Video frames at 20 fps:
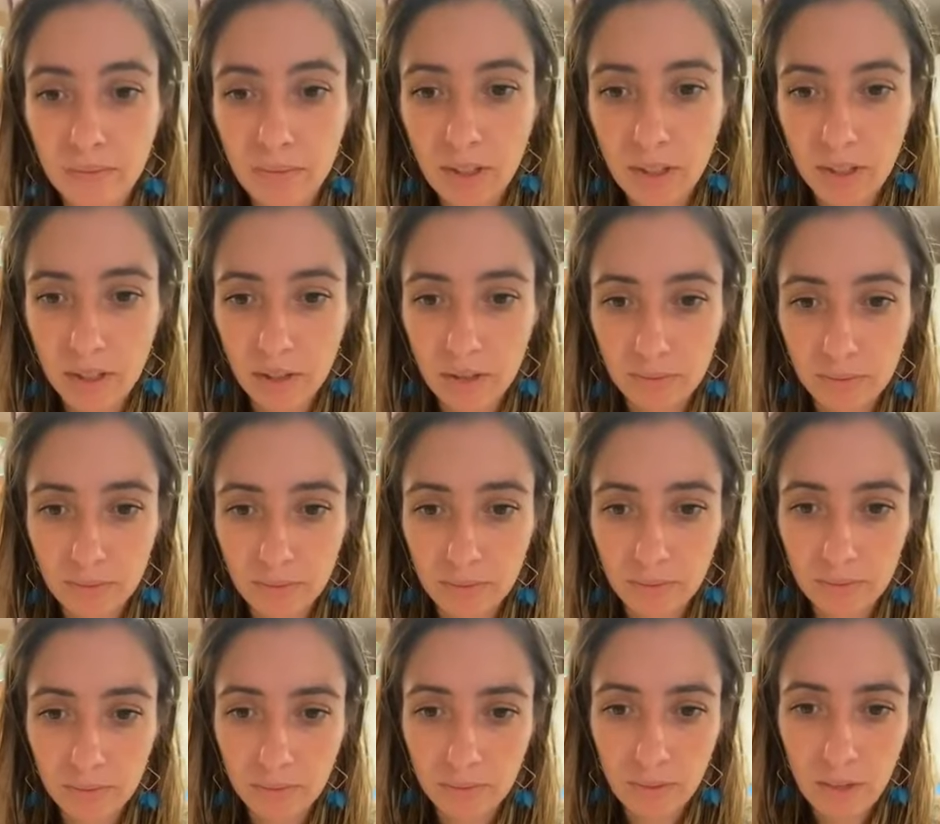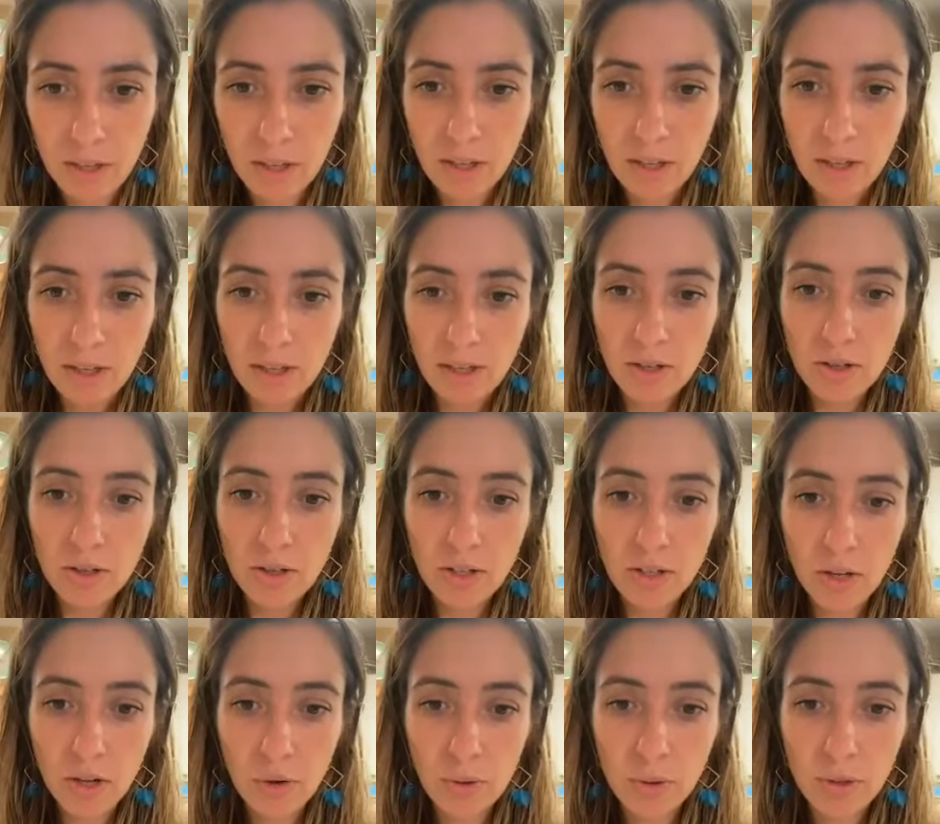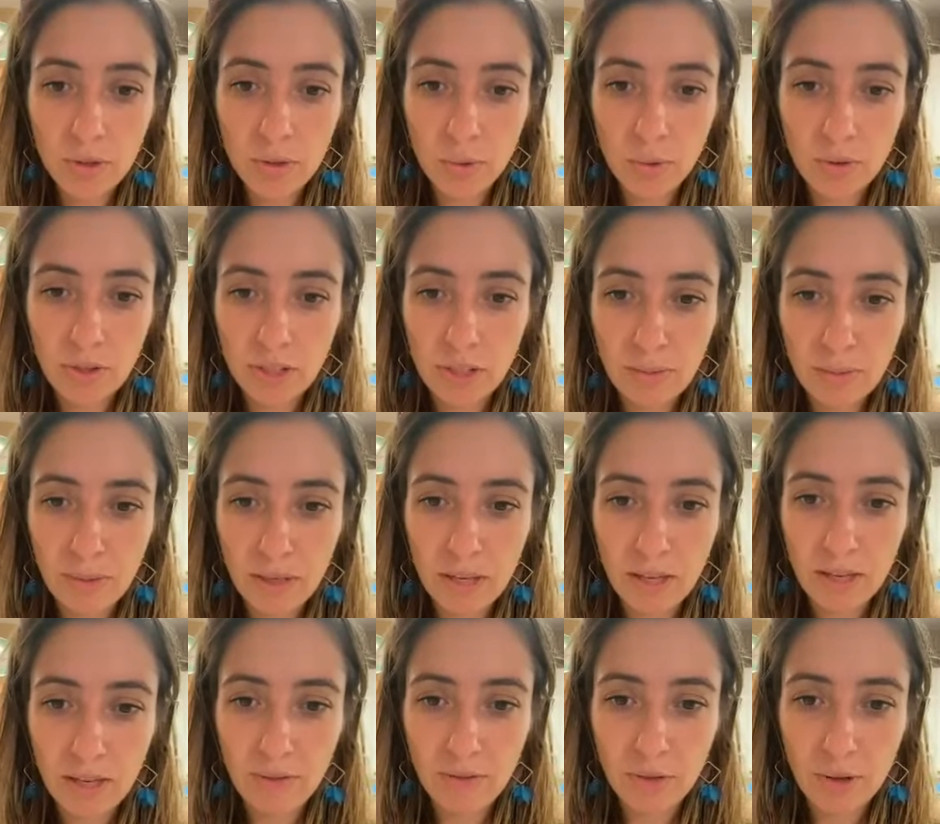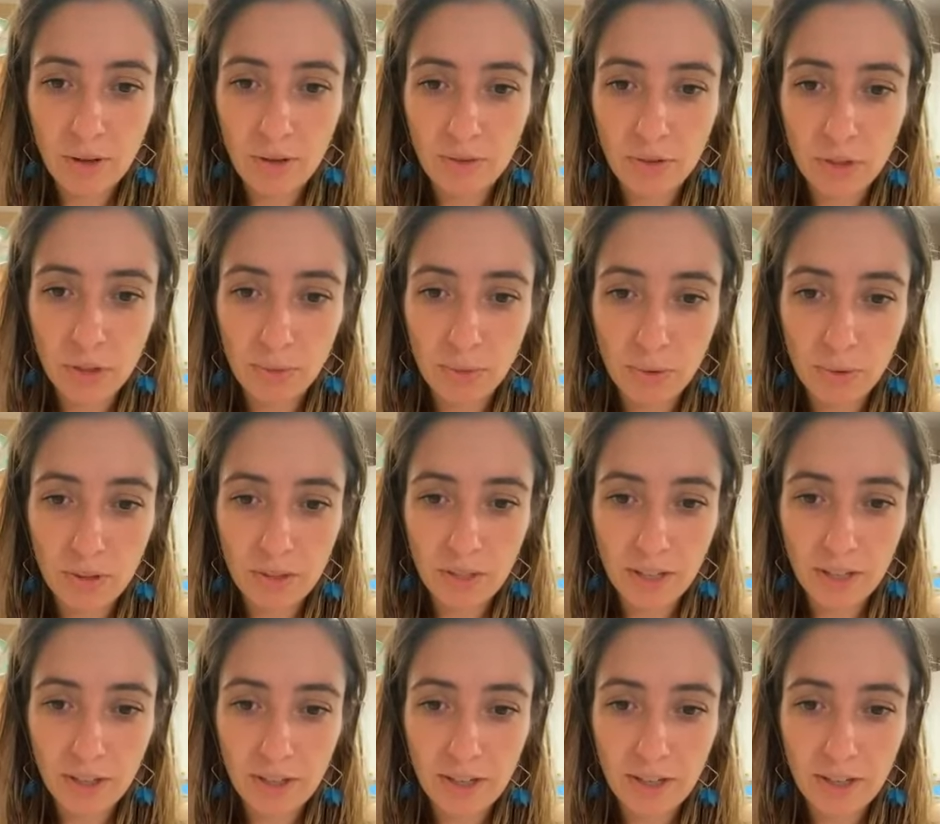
Oh. You can always order spaghetti if you have trouble with dinner.